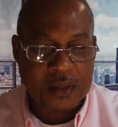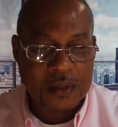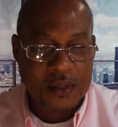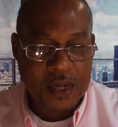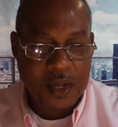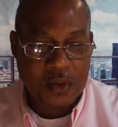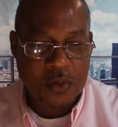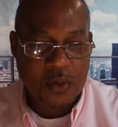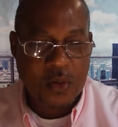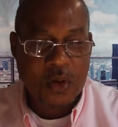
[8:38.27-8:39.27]

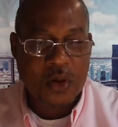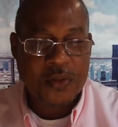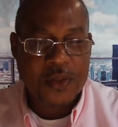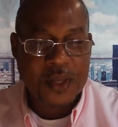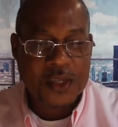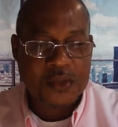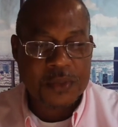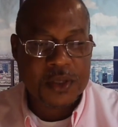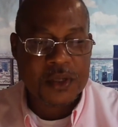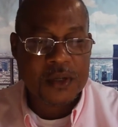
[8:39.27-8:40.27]
now all things
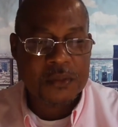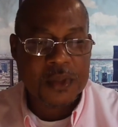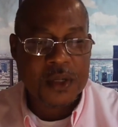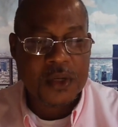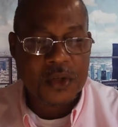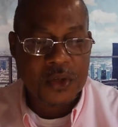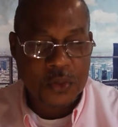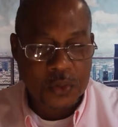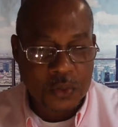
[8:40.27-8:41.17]
become new.